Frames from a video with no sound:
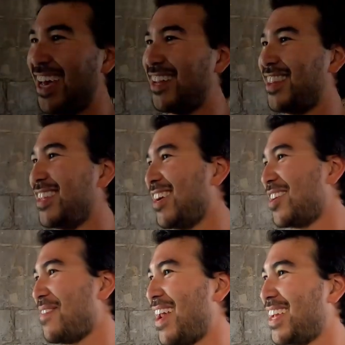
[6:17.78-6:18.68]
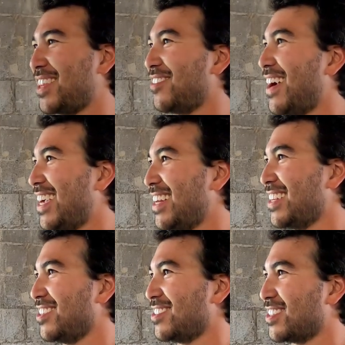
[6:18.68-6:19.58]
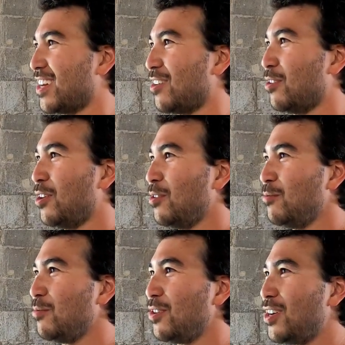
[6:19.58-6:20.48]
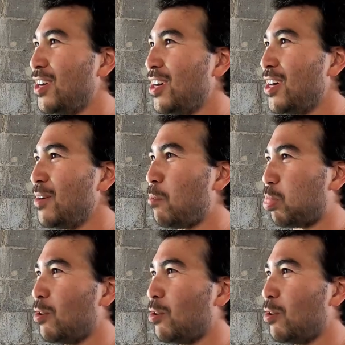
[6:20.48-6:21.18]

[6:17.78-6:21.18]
had the automatic in the wagon, it used to go wah,